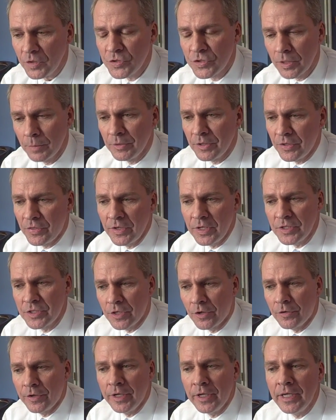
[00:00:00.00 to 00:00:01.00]
some of the
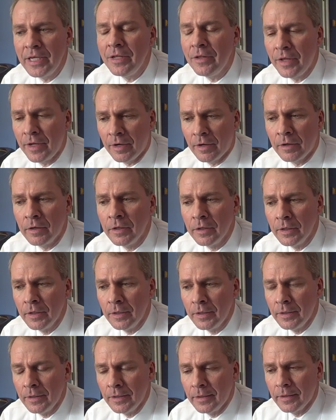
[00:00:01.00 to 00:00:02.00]
things that are in there,
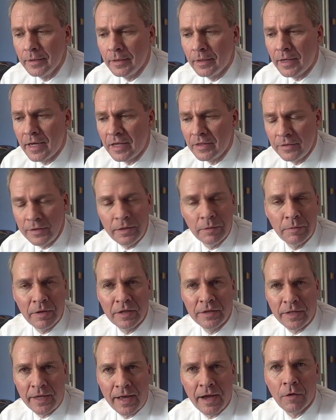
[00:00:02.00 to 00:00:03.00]
I think
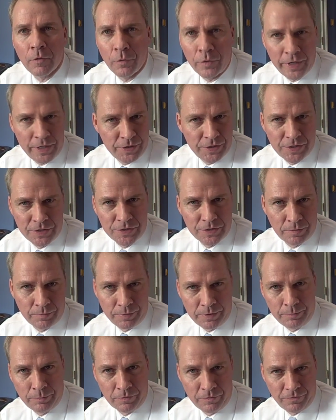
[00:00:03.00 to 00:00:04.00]
about the outrage that
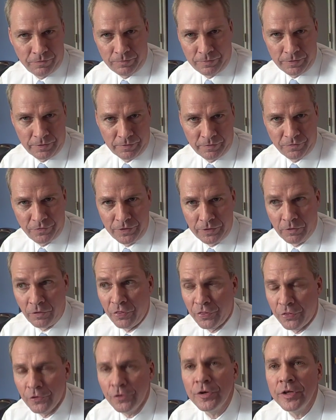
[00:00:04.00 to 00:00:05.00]
some people feel.
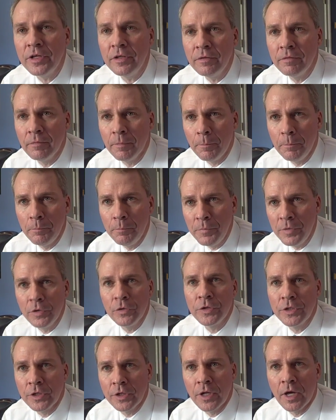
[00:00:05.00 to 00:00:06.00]
$30
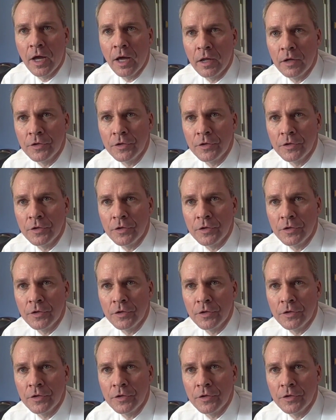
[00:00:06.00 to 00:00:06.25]
million